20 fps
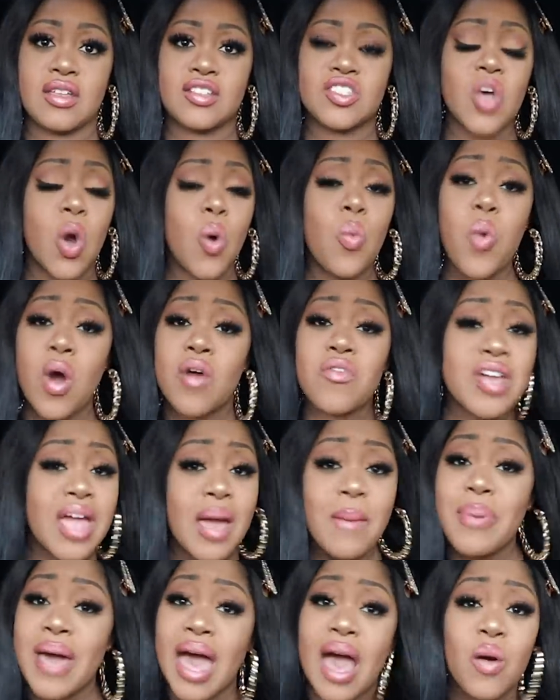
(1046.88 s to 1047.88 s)
Don't worry
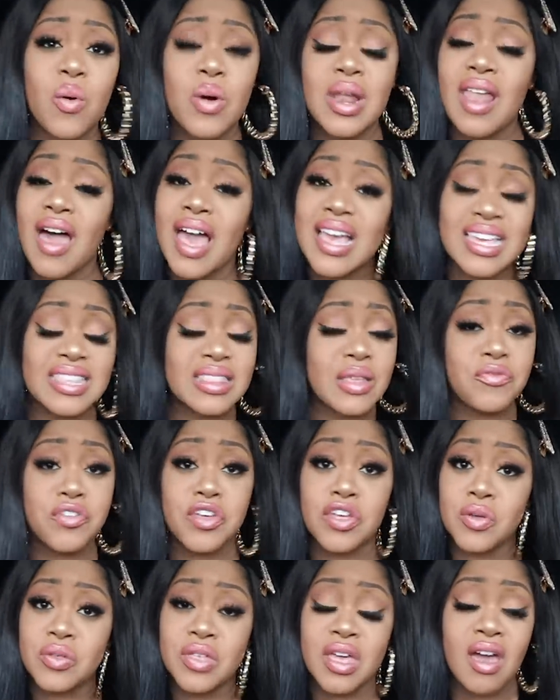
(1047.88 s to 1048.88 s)
about liking them for
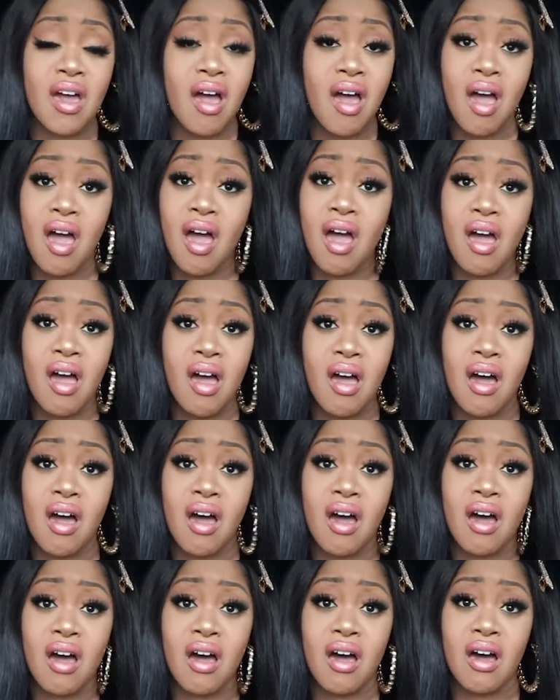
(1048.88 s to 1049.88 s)
who they
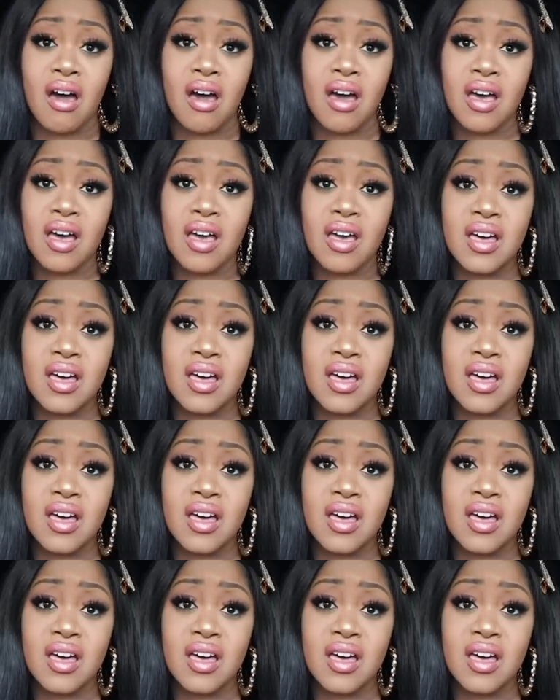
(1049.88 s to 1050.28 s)
are.